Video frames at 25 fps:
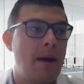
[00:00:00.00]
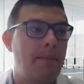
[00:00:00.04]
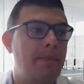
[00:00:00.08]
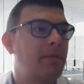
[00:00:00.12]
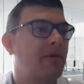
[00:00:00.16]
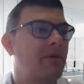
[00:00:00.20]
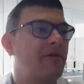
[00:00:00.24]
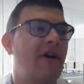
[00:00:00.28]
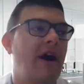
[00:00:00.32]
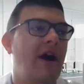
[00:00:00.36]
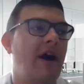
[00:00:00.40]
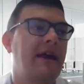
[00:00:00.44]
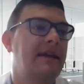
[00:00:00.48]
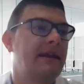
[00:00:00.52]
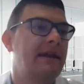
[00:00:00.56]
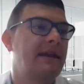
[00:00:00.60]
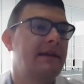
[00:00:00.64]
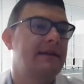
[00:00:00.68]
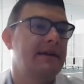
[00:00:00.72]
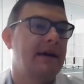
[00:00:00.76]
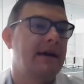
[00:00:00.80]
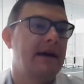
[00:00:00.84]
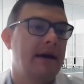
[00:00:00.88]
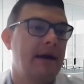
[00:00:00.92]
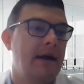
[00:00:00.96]
people find
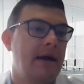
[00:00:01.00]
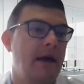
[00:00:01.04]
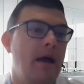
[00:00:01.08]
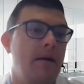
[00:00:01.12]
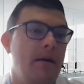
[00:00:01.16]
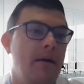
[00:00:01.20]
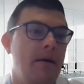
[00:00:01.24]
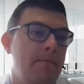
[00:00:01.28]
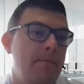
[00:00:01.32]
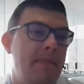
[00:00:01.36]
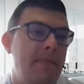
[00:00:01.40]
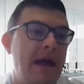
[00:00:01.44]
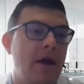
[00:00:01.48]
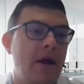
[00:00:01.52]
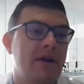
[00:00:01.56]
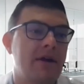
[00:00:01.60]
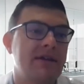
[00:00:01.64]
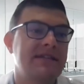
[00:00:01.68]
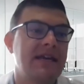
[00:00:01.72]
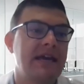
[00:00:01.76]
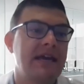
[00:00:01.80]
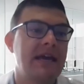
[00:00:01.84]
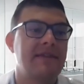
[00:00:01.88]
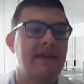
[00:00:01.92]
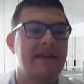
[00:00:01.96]
it
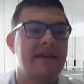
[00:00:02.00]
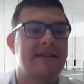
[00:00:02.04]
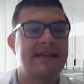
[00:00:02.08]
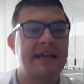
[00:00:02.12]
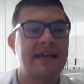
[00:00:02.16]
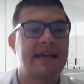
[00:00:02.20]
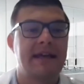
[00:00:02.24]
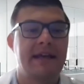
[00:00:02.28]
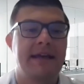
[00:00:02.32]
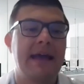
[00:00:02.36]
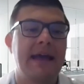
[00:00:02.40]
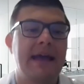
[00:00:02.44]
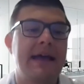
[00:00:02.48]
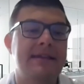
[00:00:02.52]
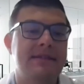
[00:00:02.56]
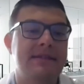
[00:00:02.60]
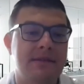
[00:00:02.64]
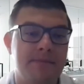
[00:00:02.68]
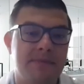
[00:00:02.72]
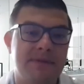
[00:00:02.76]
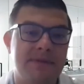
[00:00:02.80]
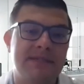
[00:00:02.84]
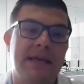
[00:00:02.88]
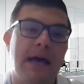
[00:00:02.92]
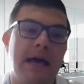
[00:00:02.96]
embarrassing. They second guess
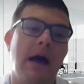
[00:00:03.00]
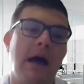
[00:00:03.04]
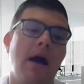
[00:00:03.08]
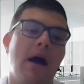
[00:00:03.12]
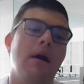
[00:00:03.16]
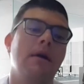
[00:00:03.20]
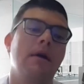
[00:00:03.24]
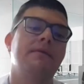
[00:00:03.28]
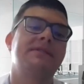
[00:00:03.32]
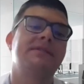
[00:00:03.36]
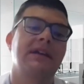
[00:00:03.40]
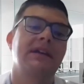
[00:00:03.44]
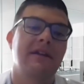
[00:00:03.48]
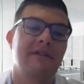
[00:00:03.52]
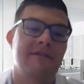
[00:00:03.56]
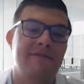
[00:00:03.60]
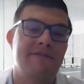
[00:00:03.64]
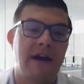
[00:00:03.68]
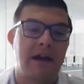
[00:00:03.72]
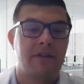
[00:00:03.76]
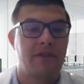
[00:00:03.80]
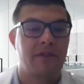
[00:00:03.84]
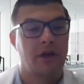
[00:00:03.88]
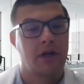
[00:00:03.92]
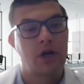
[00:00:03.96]
themselves, can
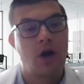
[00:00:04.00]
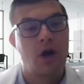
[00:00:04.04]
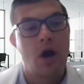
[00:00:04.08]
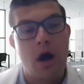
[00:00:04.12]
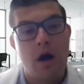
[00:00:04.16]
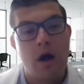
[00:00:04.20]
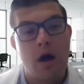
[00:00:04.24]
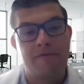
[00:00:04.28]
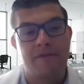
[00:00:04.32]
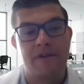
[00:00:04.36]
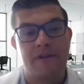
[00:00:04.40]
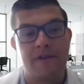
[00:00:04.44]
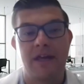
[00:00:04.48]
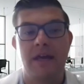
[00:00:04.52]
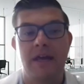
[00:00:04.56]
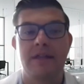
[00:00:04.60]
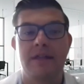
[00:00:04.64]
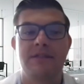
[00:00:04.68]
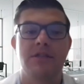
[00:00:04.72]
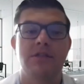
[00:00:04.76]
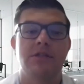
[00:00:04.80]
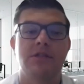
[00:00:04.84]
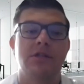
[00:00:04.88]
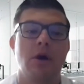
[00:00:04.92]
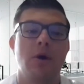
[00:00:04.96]
affect their
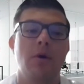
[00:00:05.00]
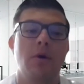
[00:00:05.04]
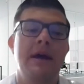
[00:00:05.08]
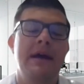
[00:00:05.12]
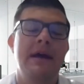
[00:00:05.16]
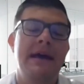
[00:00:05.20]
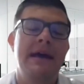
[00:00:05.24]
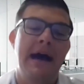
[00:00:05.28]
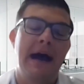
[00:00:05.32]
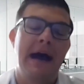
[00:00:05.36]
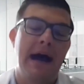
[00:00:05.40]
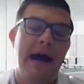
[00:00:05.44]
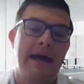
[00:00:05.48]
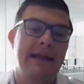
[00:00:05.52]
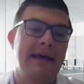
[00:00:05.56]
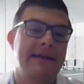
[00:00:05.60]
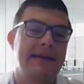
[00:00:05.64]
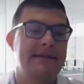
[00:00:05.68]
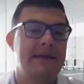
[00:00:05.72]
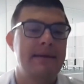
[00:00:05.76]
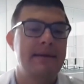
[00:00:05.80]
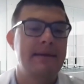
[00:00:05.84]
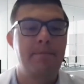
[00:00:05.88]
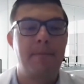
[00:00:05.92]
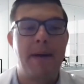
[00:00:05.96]
confidence. And so it
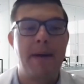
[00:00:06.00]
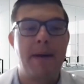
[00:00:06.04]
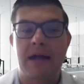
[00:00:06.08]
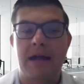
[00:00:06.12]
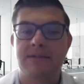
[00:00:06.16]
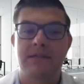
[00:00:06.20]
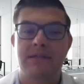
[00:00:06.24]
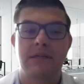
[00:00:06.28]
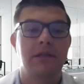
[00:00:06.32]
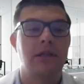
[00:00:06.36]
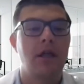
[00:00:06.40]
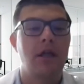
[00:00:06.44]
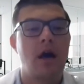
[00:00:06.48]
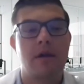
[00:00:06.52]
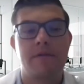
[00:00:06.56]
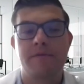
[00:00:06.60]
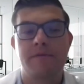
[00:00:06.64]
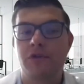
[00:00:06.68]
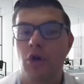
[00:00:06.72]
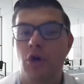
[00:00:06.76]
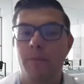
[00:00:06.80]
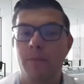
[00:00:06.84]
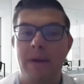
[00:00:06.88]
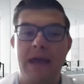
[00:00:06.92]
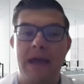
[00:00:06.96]
has impact in a lot of
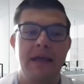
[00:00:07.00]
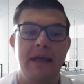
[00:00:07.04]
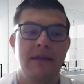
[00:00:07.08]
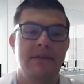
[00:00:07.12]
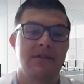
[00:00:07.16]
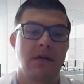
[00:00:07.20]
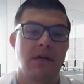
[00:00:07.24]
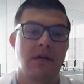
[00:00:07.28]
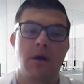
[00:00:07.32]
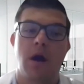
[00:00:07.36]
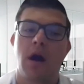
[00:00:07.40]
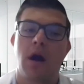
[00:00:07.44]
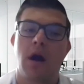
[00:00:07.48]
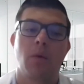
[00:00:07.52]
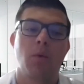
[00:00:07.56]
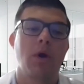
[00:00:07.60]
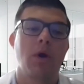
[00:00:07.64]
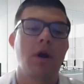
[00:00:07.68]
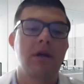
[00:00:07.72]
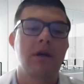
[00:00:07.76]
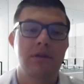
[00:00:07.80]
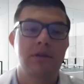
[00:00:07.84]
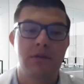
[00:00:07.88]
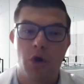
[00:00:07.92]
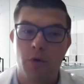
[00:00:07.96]
domains, our
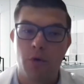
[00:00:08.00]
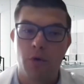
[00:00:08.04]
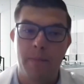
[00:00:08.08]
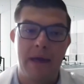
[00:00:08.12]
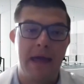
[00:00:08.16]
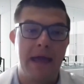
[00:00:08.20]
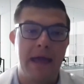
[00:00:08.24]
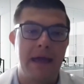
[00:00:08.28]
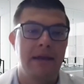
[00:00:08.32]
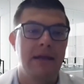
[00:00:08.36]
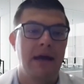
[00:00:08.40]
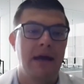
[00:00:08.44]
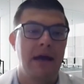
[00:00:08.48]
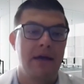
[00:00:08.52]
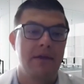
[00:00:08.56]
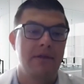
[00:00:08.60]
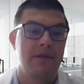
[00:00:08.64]
work domain.